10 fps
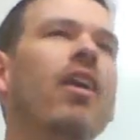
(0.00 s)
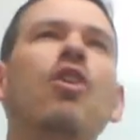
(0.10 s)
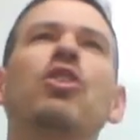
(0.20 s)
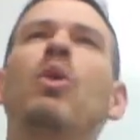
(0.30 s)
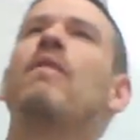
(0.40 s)

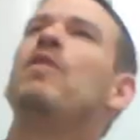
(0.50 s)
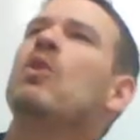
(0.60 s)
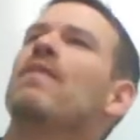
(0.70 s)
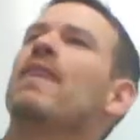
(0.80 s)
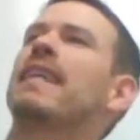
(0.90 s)
So if you
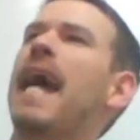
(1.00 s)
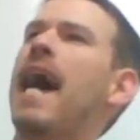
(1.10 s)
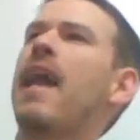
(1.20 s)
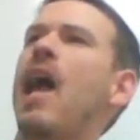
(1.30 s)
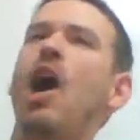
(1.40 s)
have a
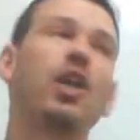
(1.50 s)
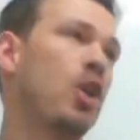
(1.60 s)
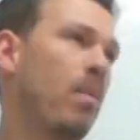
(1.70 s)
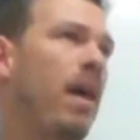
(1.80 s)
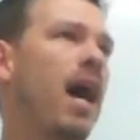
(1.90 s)
cation,
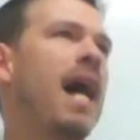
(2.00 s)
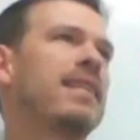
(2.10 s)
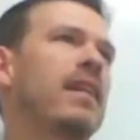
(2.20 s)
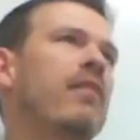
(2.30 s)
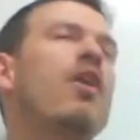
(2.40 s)
you're
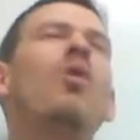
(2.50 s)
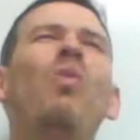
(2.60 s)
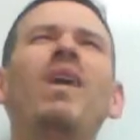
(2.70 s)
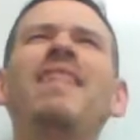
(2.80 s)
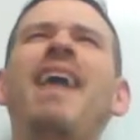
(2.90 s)
positive.
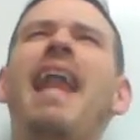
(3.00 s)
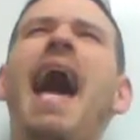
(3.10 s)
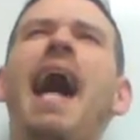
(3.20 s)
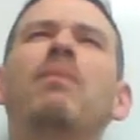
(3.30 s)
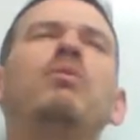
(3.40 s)
What did that
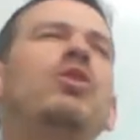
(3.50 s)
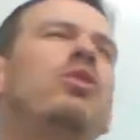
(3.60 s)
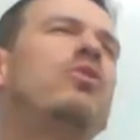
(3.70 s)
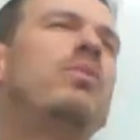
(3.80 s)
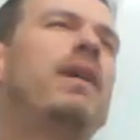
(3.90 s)
atom
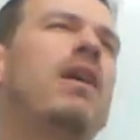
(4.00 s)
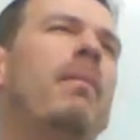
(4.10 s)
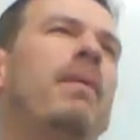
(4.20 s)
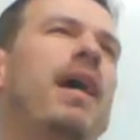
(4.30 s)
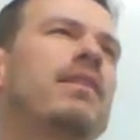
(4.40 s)
do to
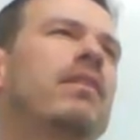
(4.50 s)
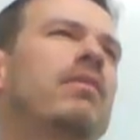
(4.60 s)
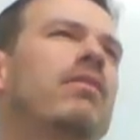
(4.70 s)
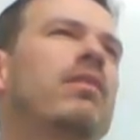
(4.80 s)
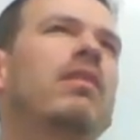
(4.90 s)
become
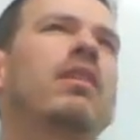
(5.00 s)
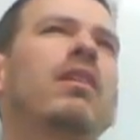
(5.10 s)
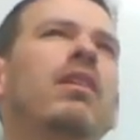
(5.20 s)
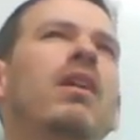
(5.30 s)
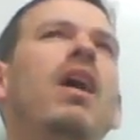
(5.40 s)
positive?
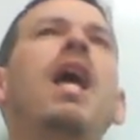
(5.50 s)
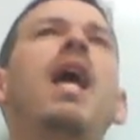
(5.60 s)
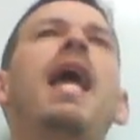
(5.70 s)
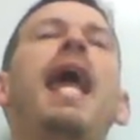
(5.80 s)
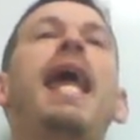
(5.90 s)
It loses
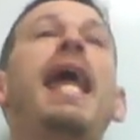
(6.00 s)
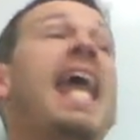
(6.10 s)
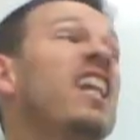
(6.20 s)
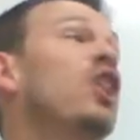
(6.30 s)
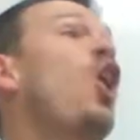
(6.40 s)
electrons.
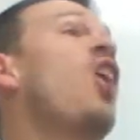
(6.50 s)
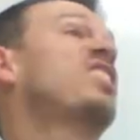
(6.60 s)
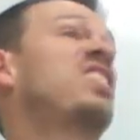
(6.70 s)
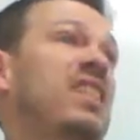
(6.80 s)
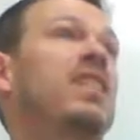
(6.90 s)
It
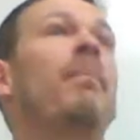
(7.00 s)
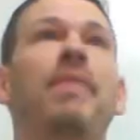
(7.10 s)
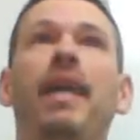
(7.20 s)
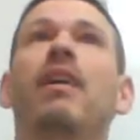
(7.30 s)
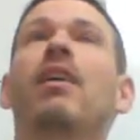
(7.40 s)
lost
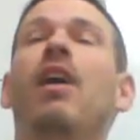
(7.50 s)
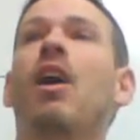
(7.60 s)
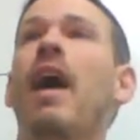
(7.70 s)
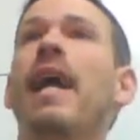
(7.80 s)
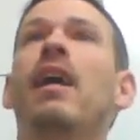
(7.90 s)
something. All
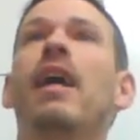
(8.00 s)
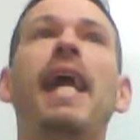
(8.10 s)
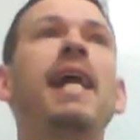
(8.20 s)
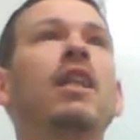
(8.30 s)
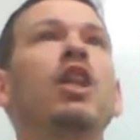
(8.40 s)
right?
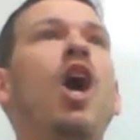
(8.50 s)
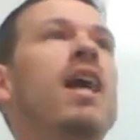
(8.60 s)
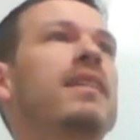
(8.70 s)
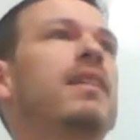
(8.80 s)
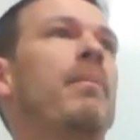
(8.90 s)
It
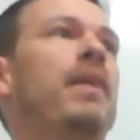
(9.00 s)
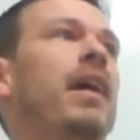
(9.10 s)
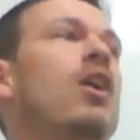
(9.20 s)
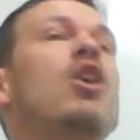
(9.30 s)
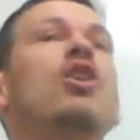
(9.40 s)
lost something.
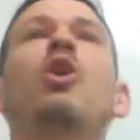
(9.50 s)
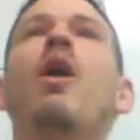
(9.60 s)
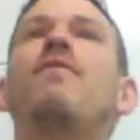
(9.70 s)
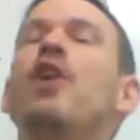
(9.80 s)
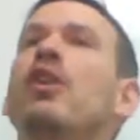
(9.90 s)
So if you're